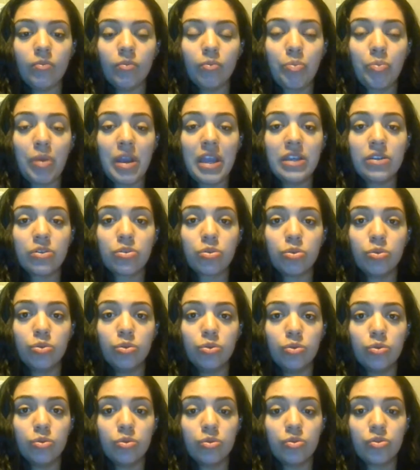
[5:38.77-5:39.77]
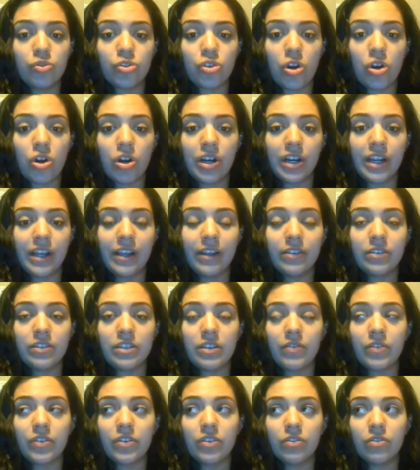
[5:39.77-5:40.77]
paint tools, drawings,
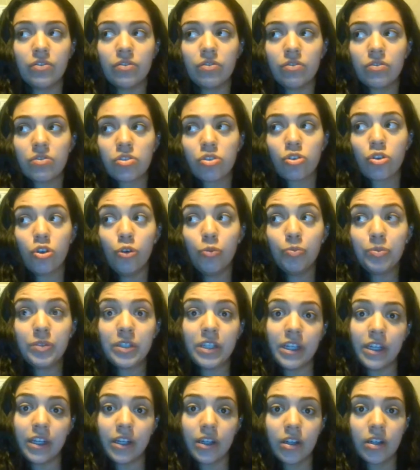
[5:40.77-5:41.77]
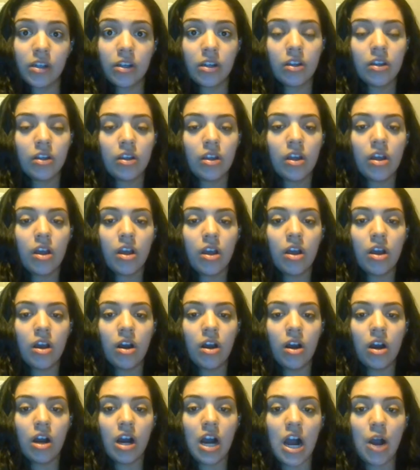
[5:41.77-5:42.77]
even sculpting.
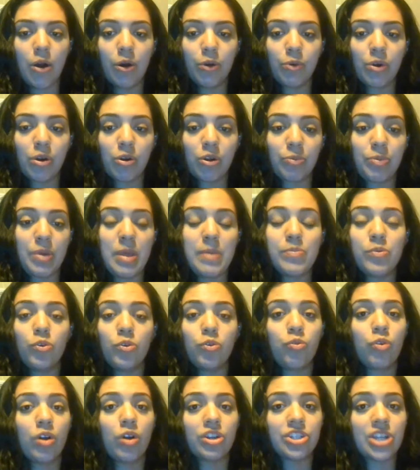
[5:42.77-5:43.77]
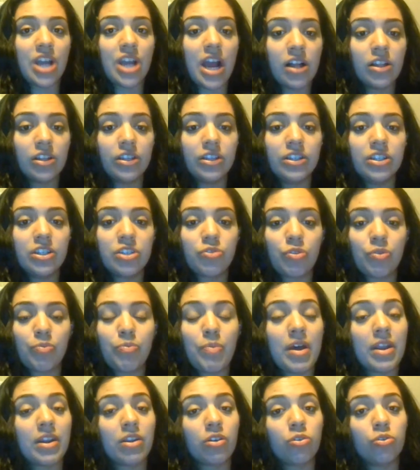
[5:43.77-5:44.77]
I would work with people who are challenged with
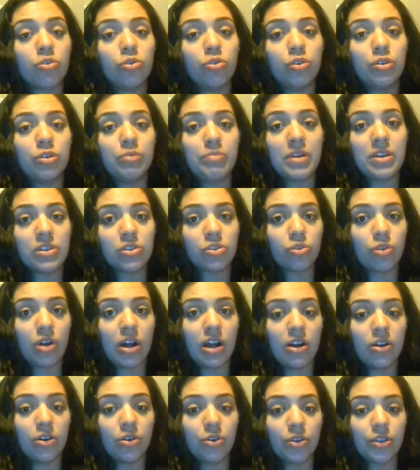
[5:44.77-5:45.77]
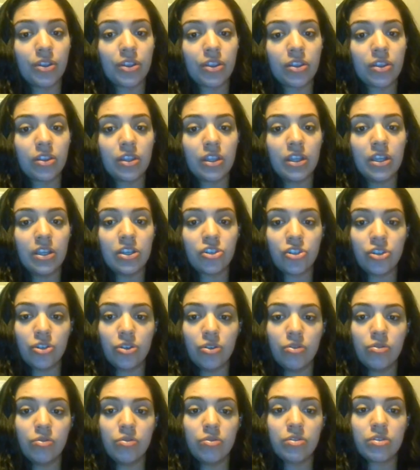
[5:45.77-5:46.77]
medical and mental health
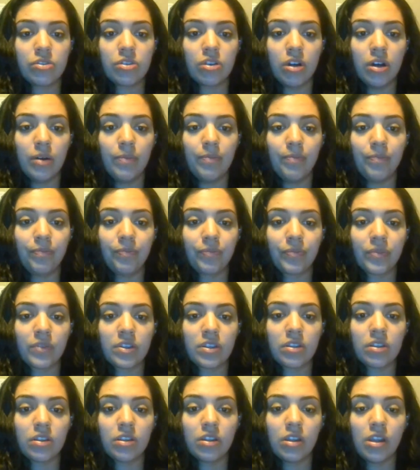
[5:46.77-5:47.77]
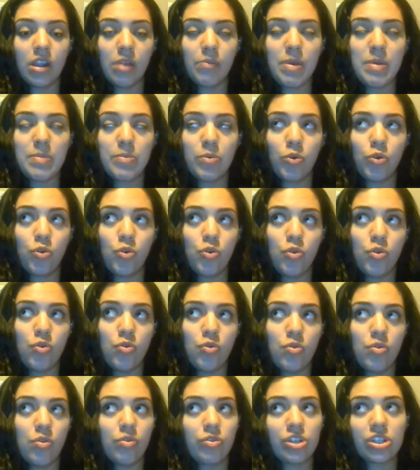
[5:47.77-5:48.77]
issues, and people
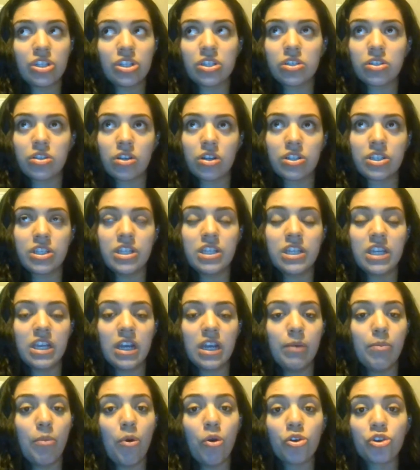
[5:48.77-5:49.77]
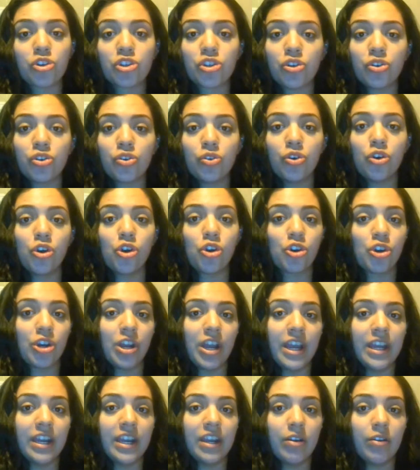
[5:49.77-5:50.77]
who just are seeking emotional,
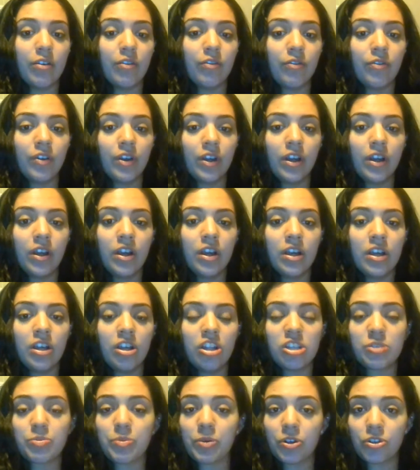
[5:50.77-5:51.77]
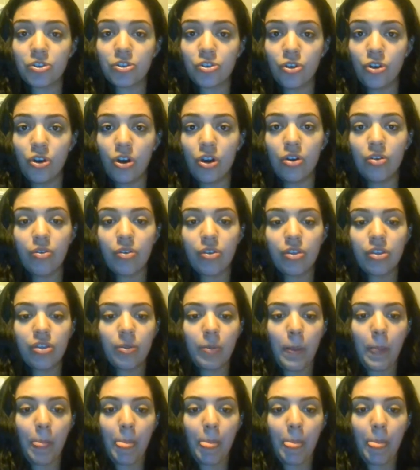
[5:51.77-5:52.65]
creative, and spiritual growth.